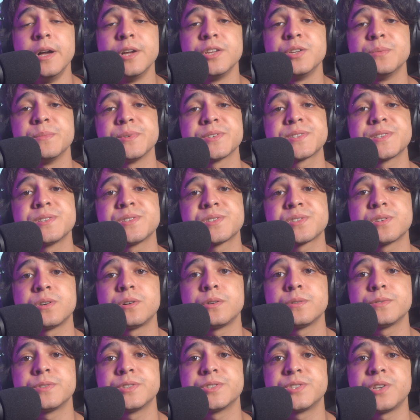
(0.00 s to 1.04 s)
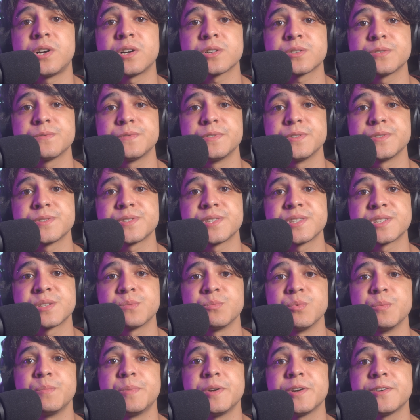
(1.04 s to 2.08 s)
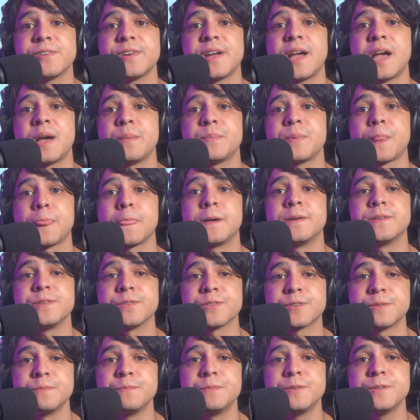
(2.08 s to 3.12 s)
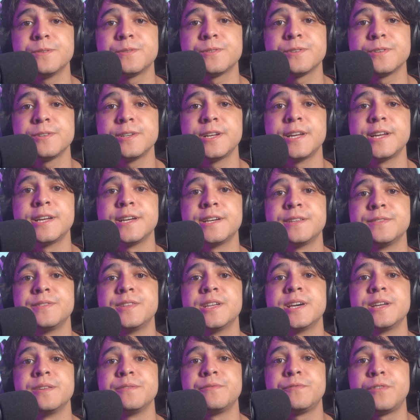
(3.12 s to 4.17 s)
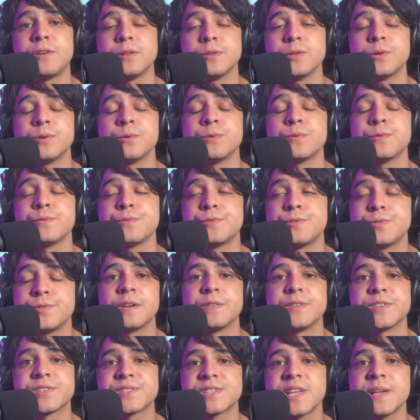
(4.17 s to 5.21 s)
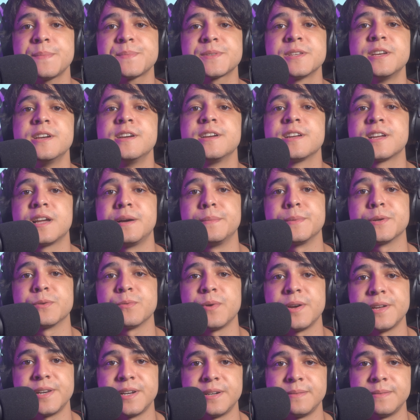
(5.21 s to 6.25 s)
You must install the Dr. Fone system repair app on your computer and then follow the steps coming right